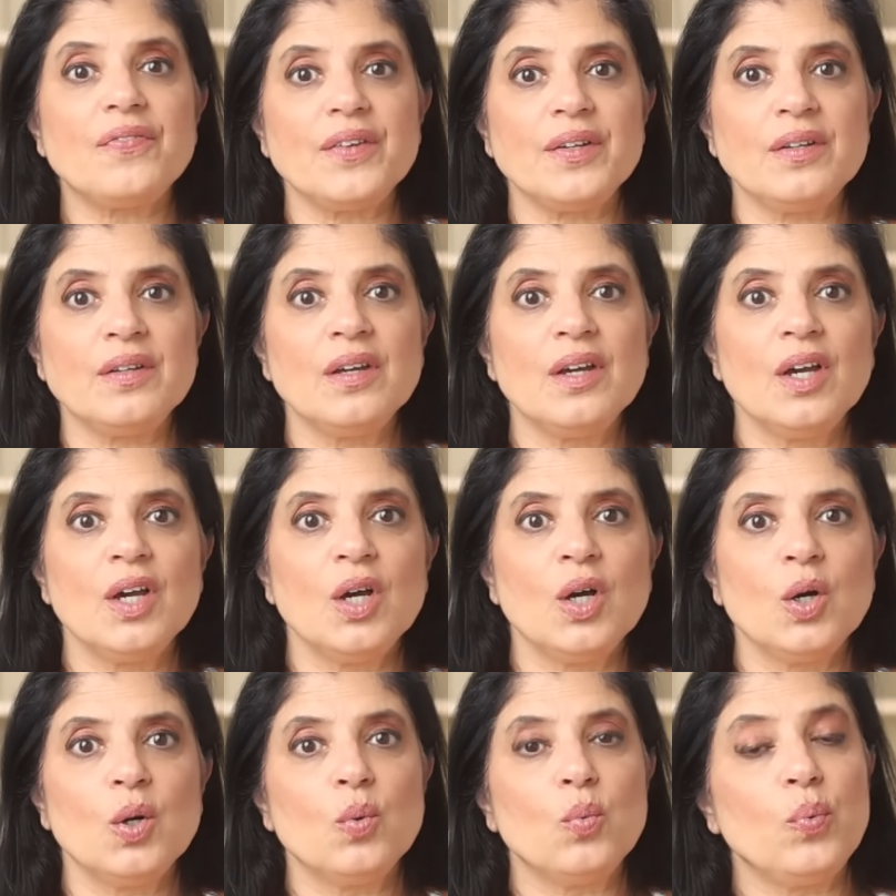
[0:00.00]
And
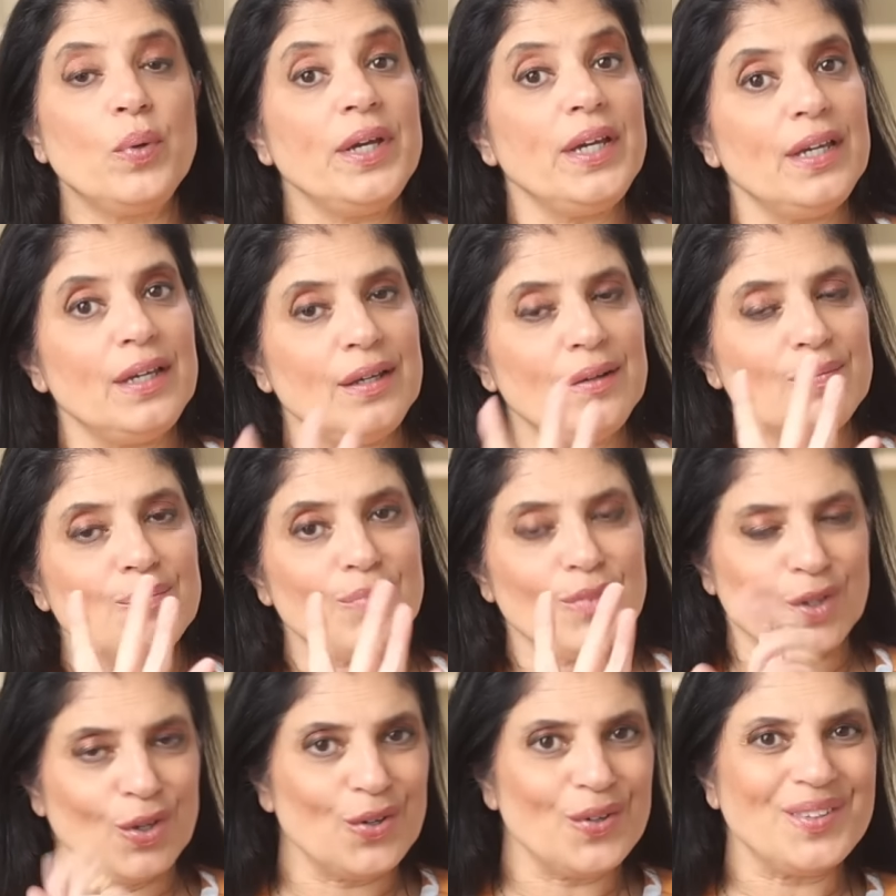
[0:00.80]
we
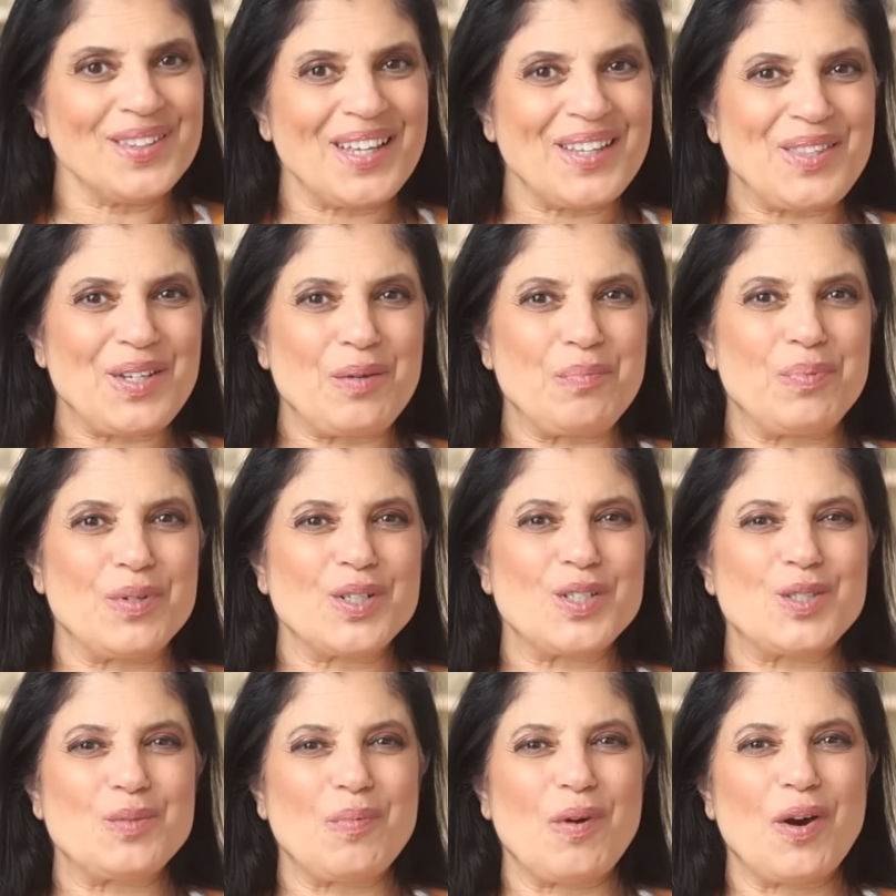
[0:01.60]
learn that they're
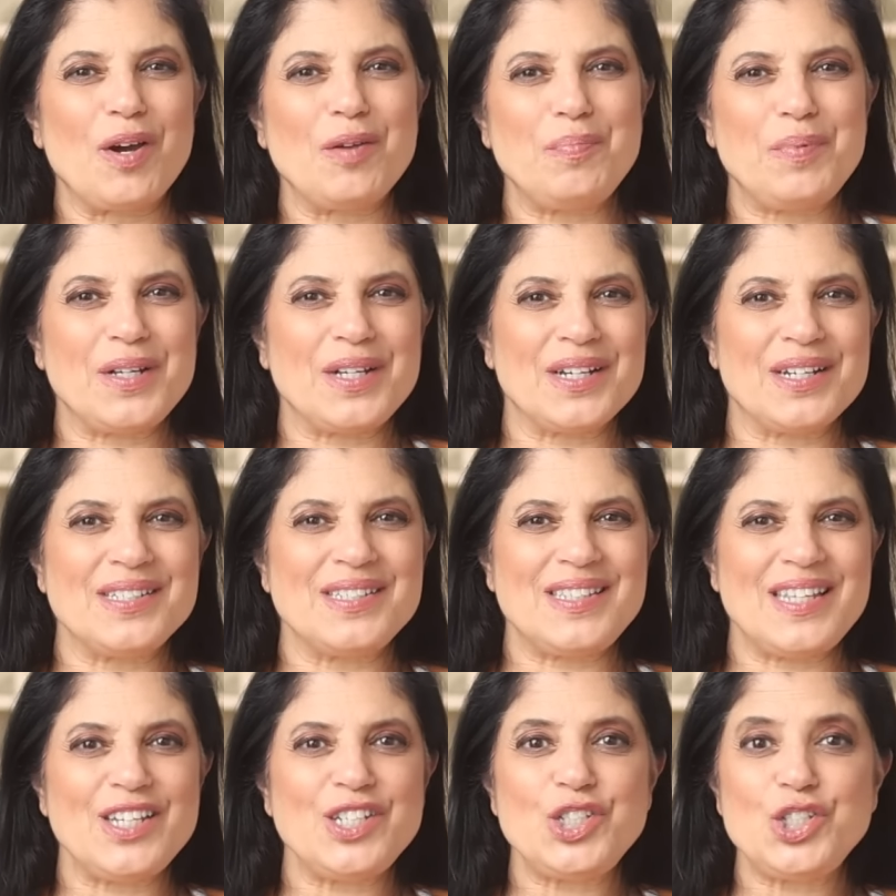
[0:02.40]
book smart
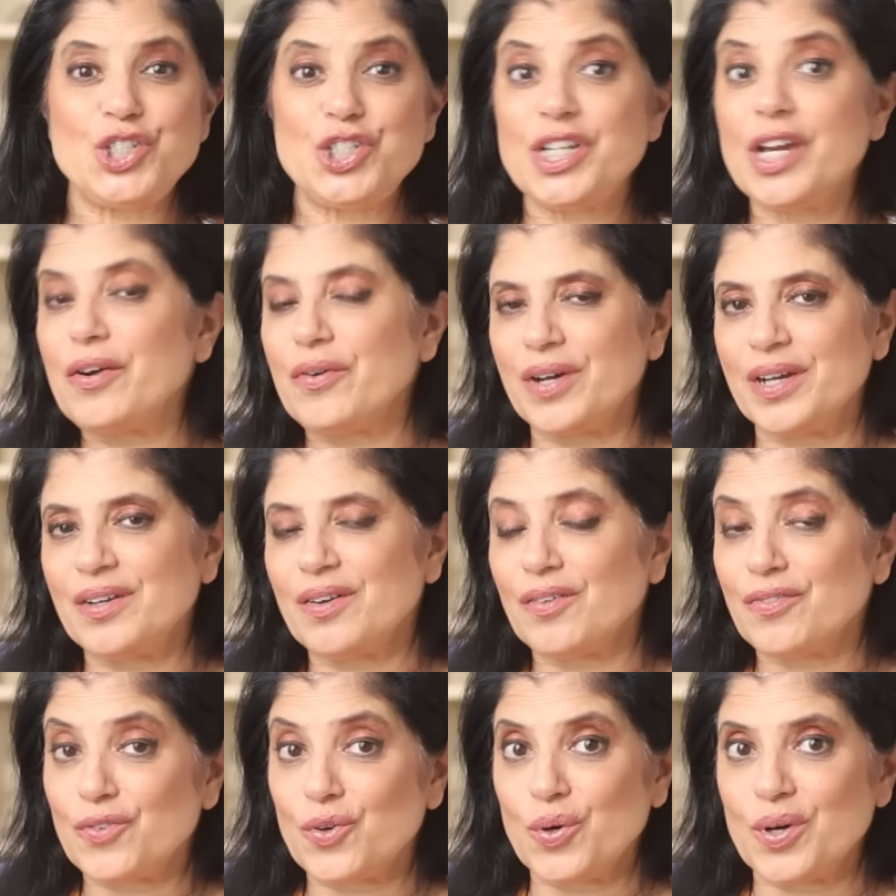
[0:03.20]
because they share it,
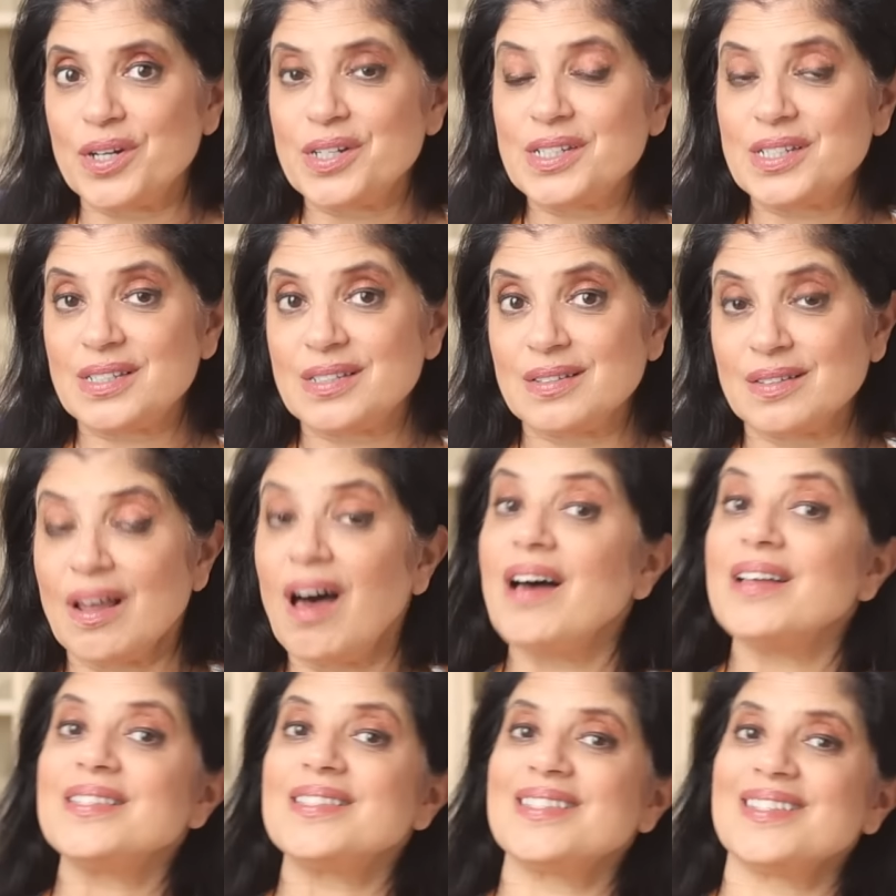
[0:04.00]
of course,
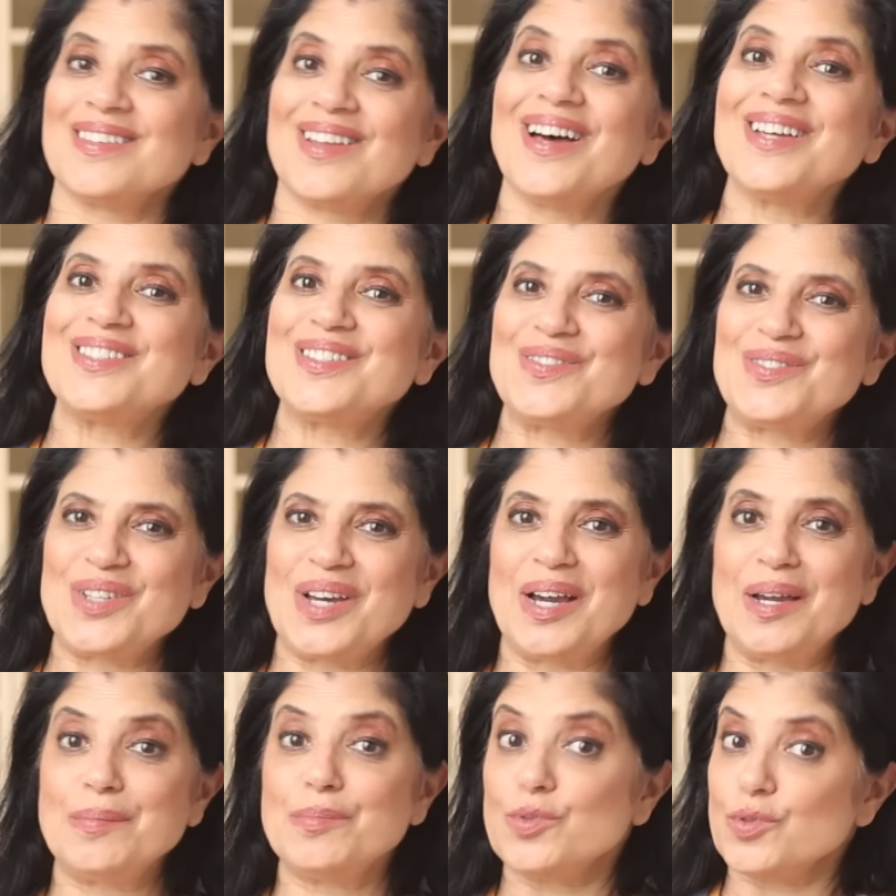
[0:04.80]
lots and lots of
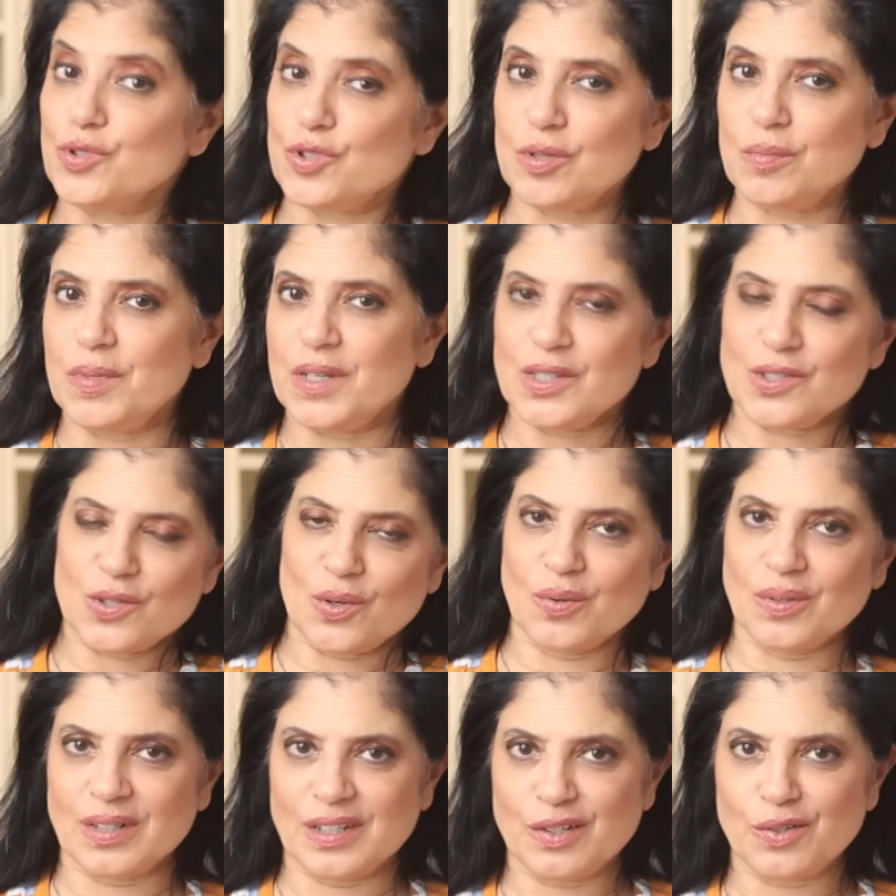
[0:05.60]
times, which should be its
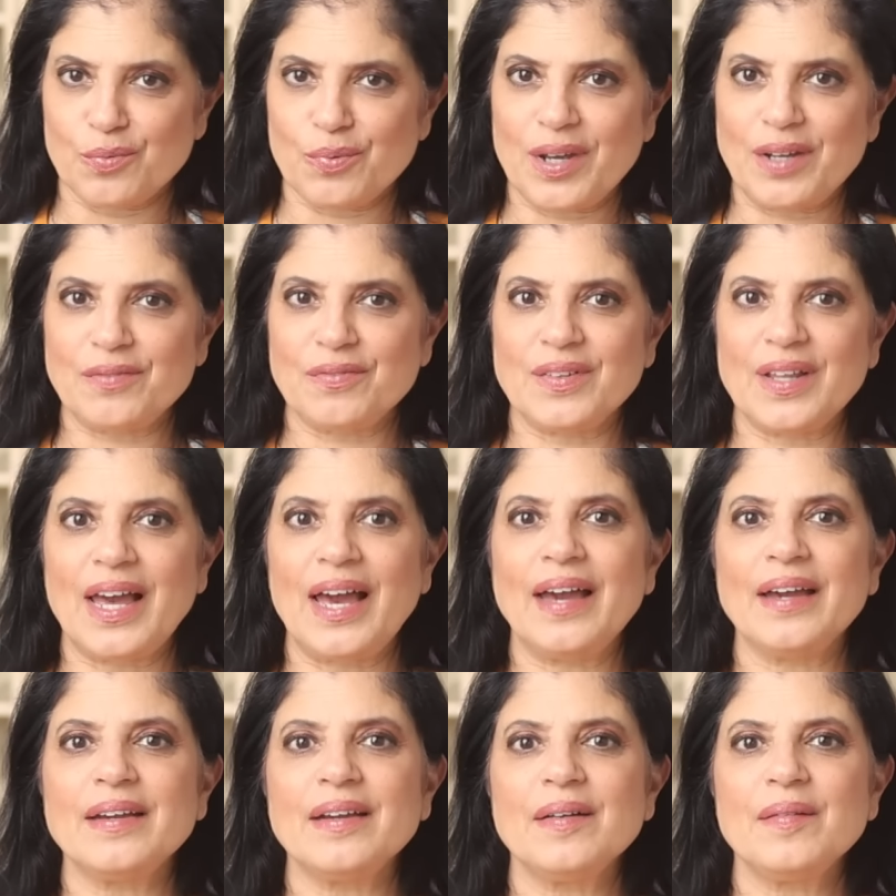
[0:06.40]
own little red
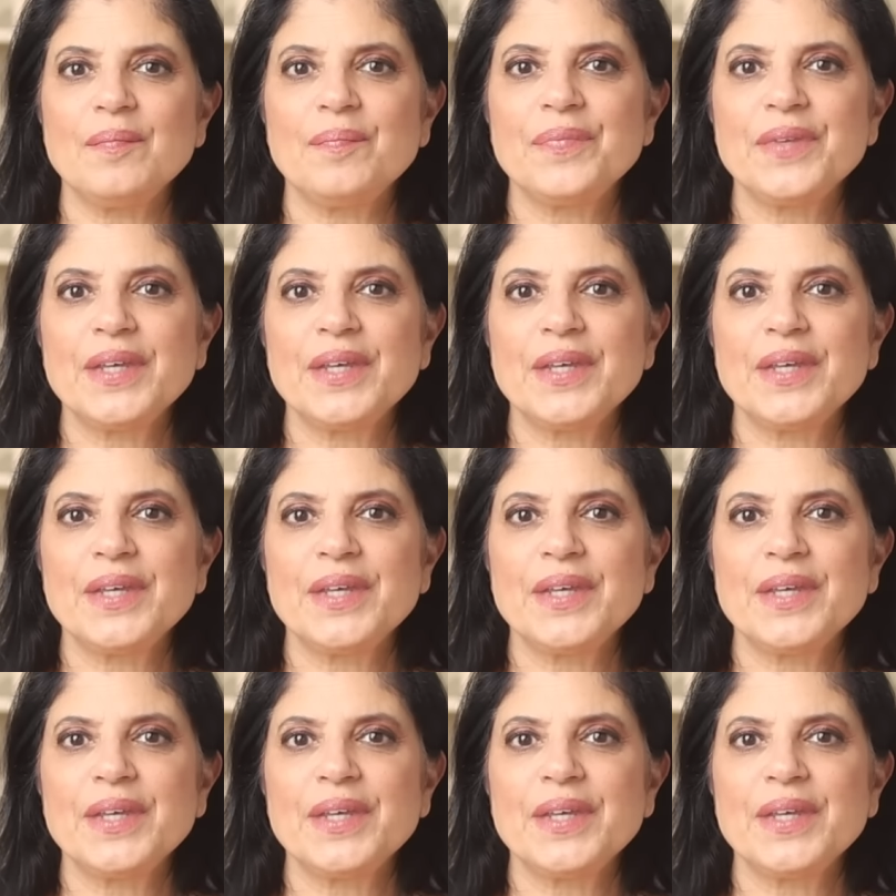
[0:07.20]
flag.